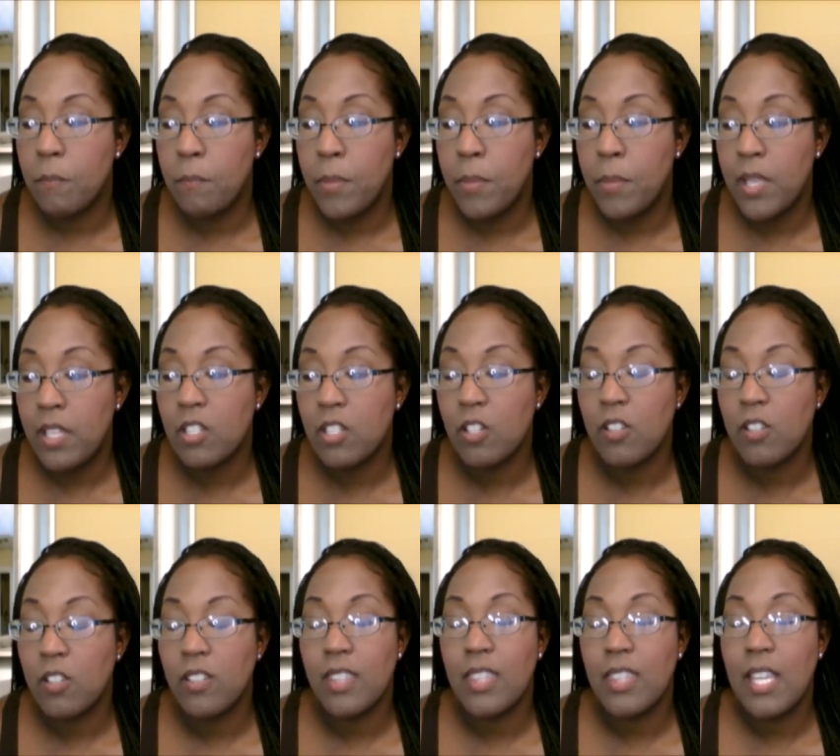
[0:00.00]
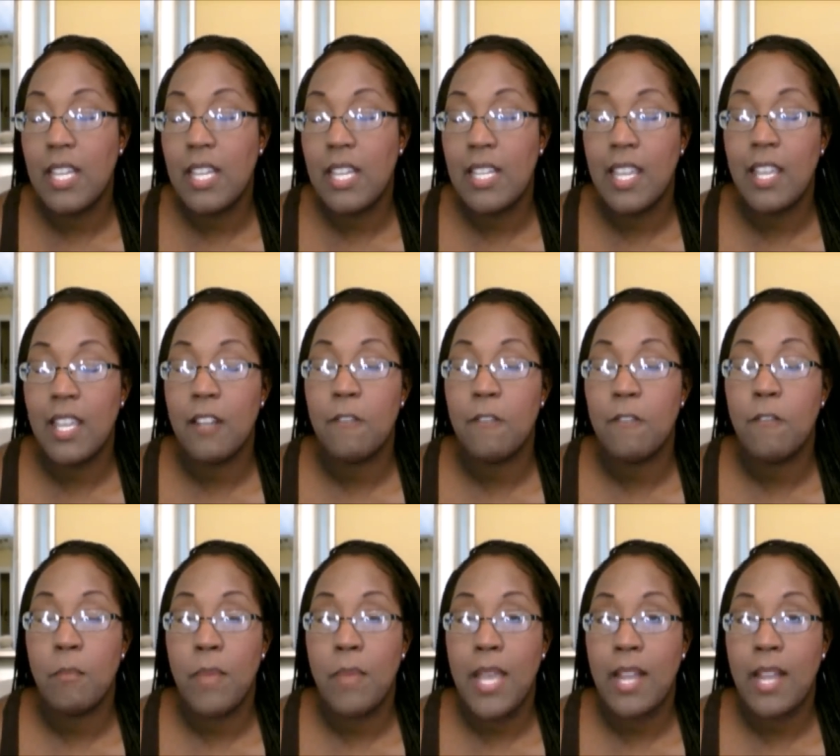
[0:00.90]
pictures that they need
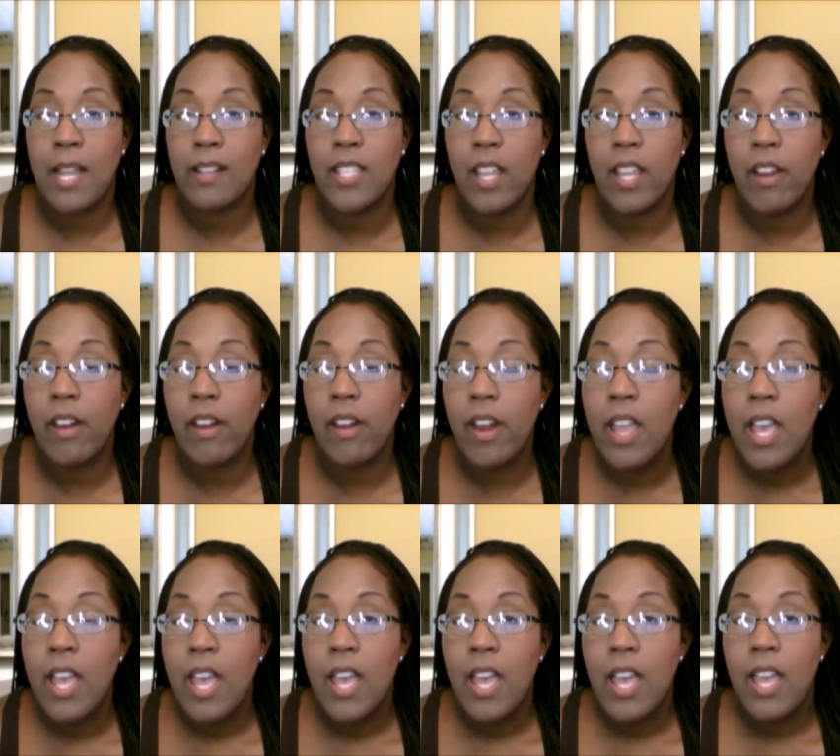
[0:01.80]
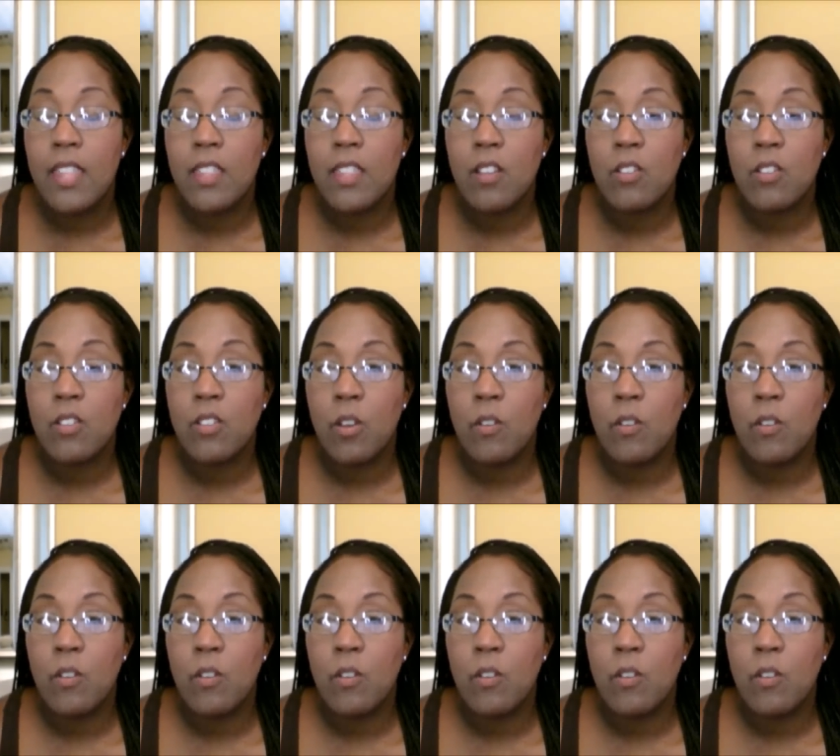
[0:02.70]
from Pactera, and there's